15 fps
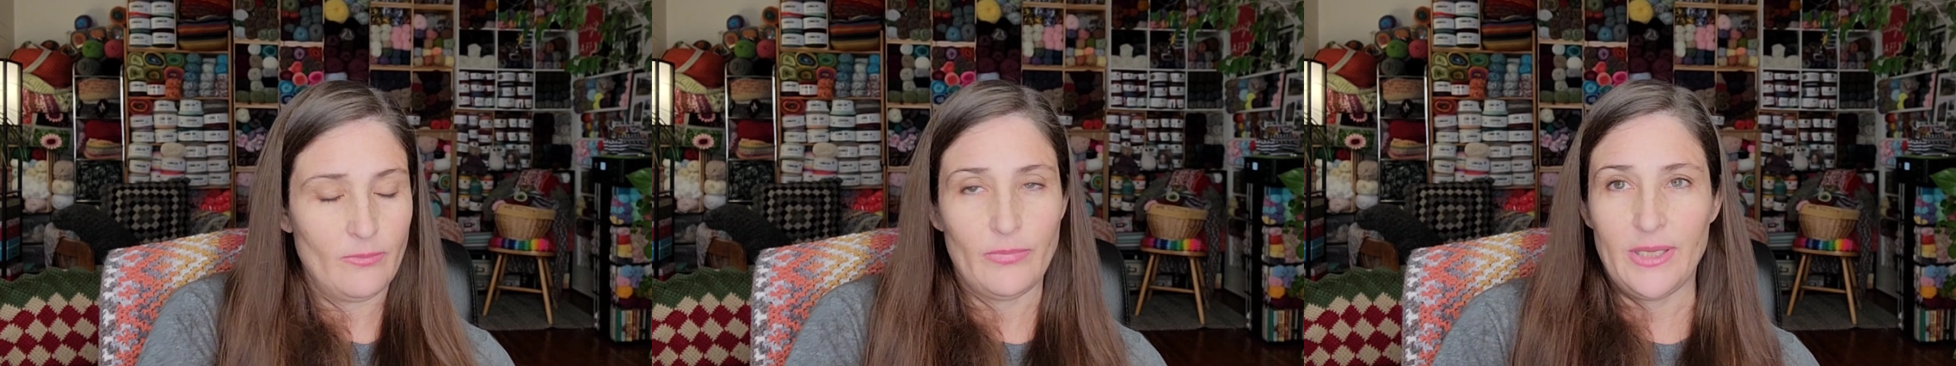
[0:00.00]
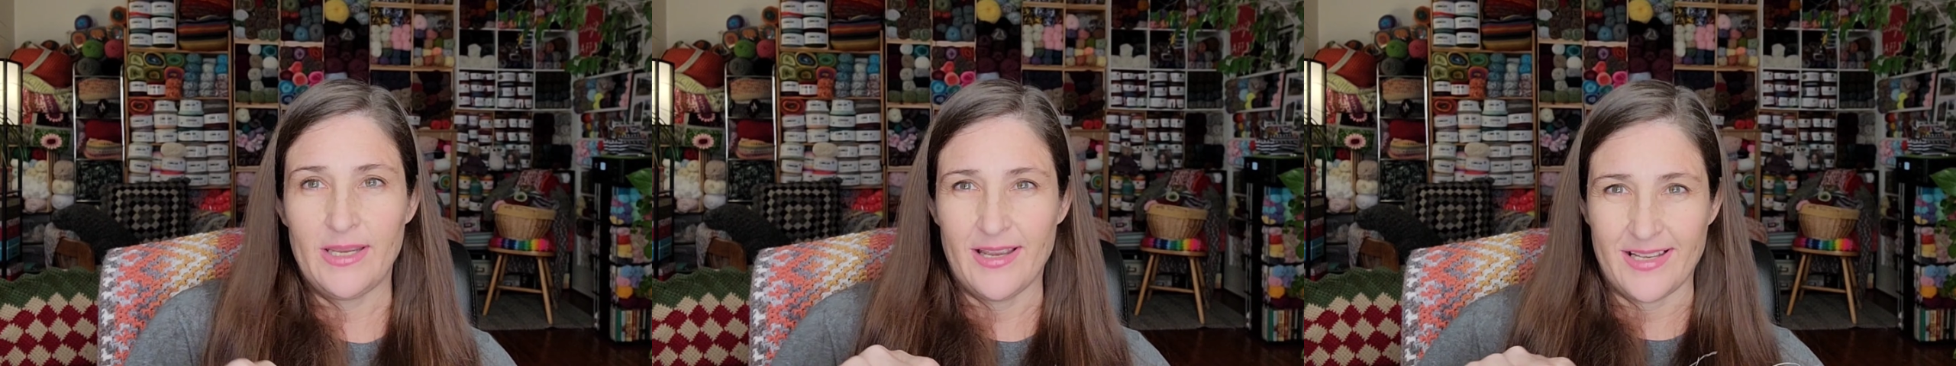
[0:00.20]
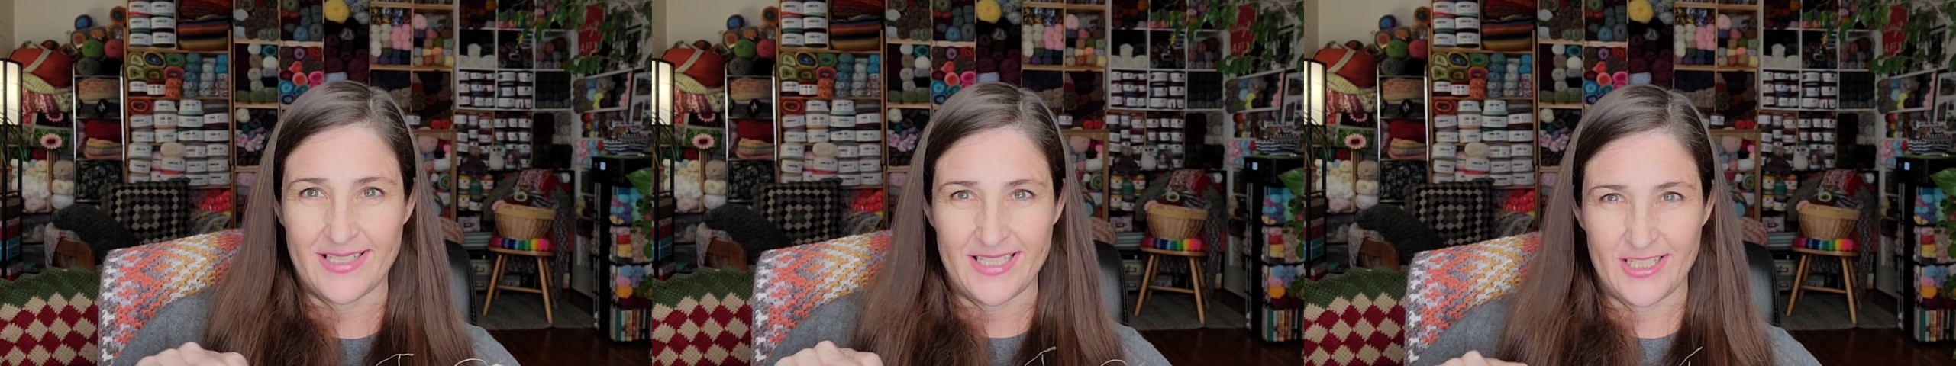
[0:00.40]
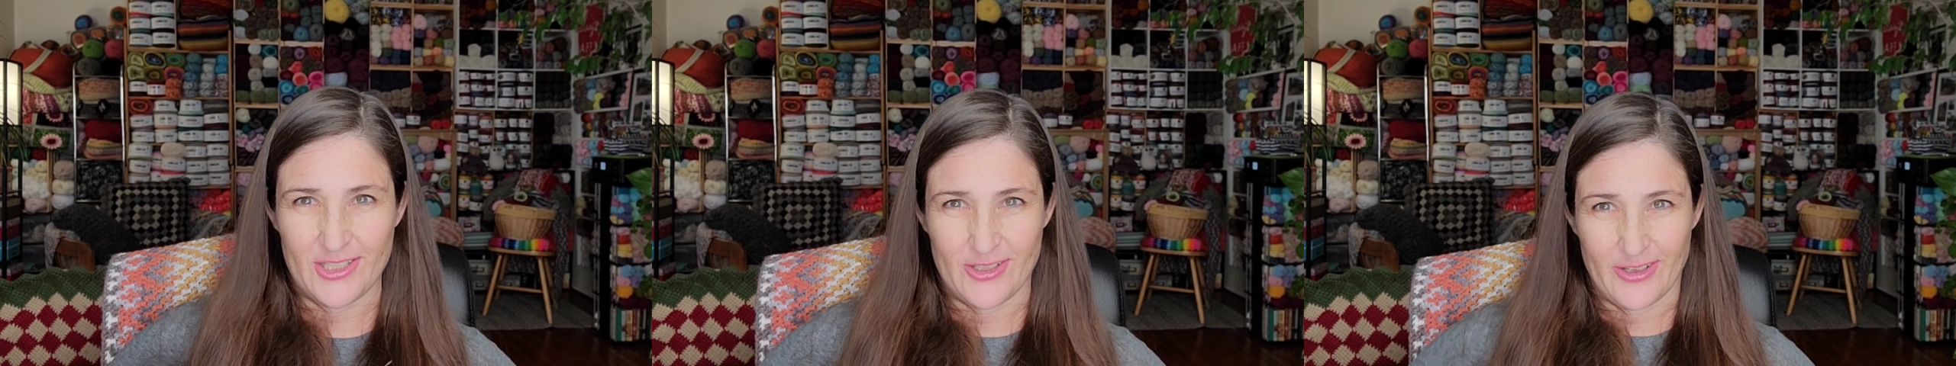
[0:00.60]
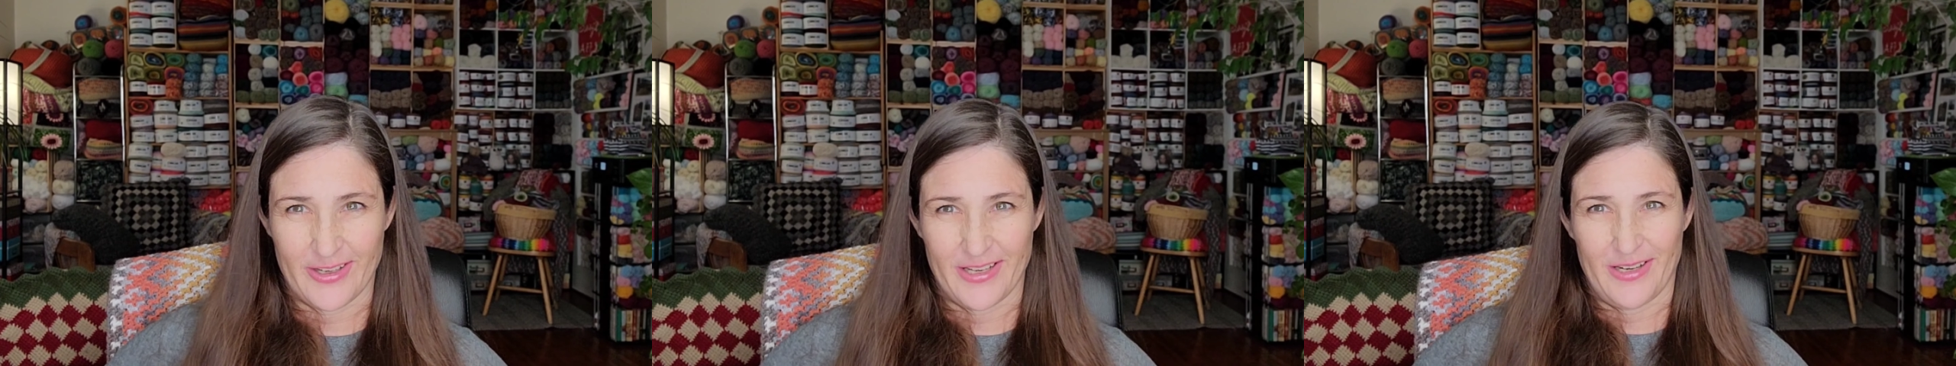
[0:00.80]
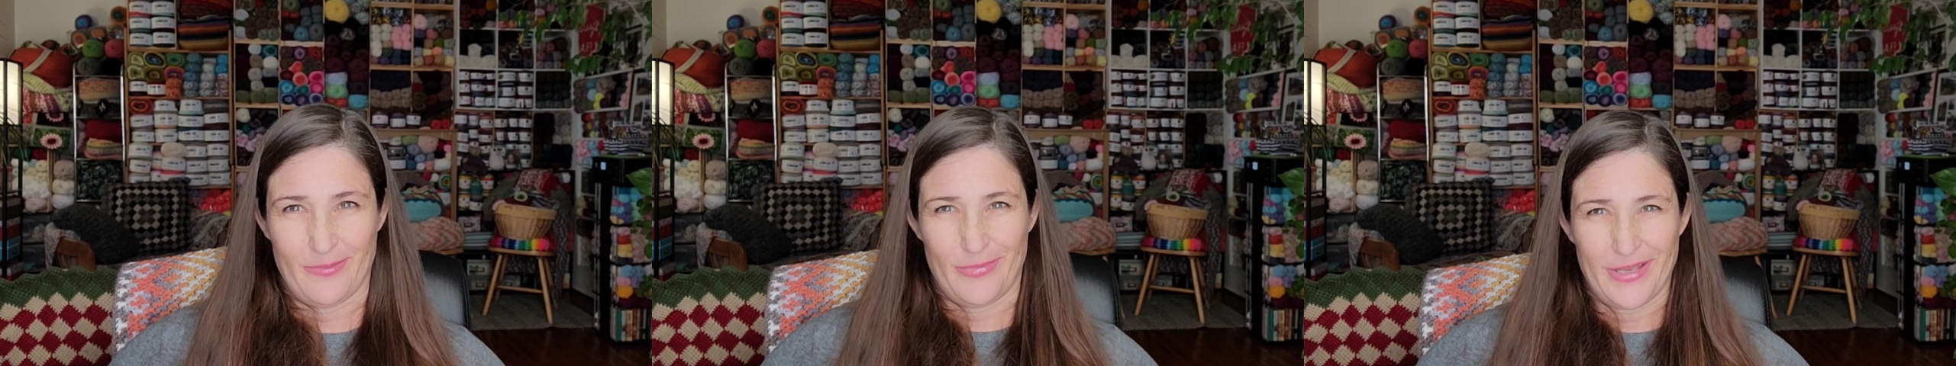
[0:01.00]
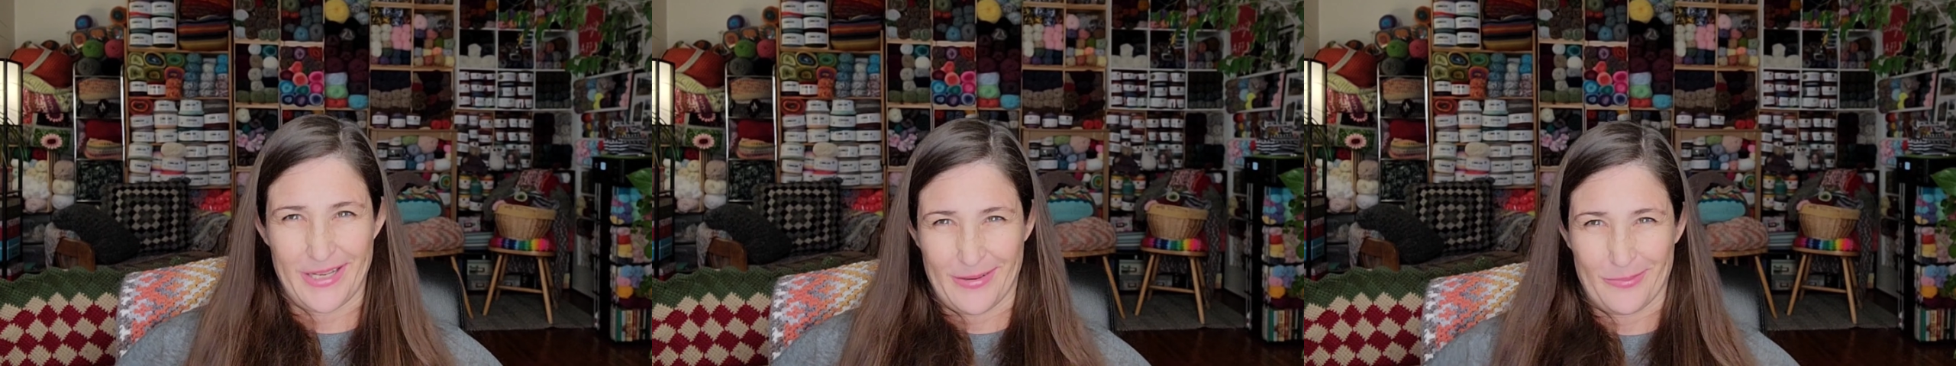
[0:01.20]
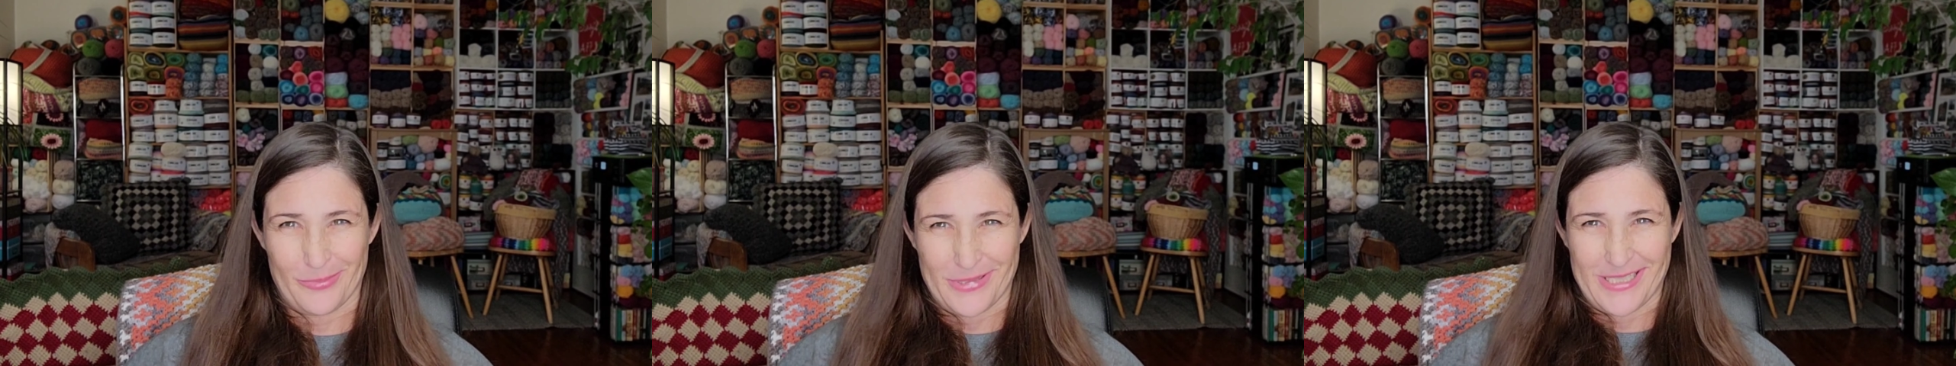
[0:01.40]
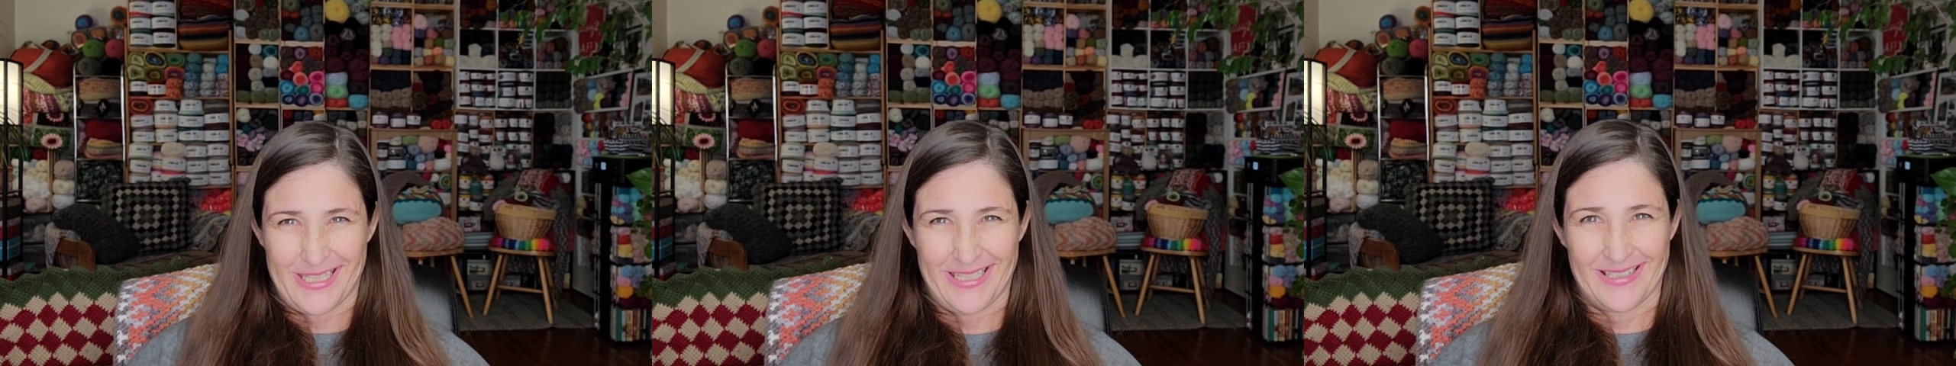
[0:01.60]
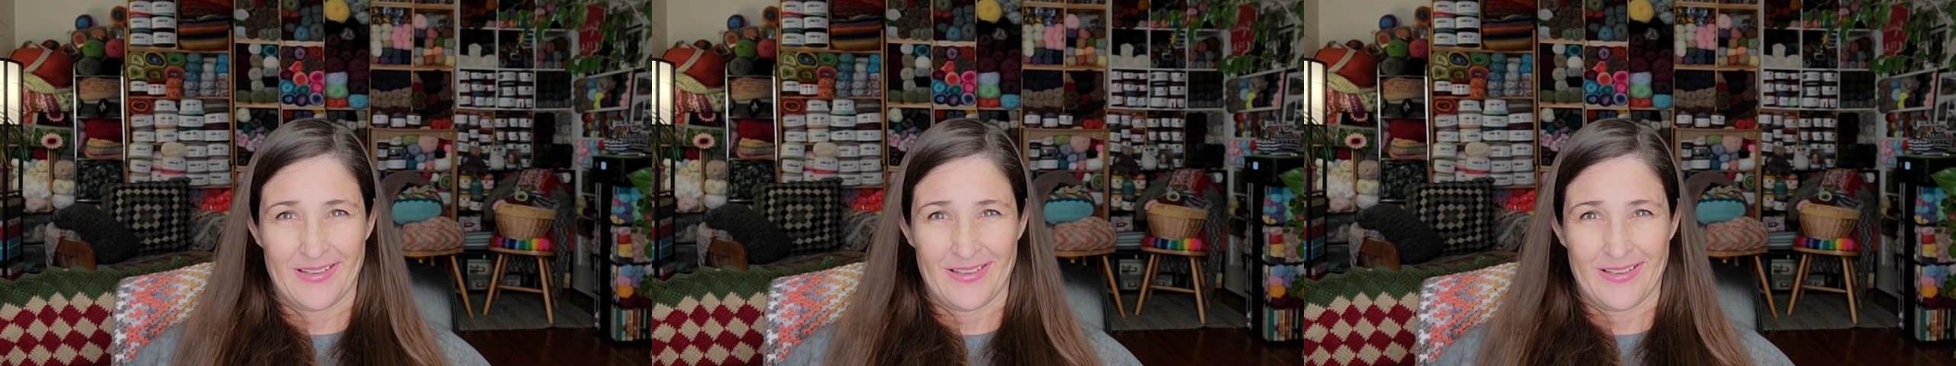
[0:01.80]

because it's looking a bit empty.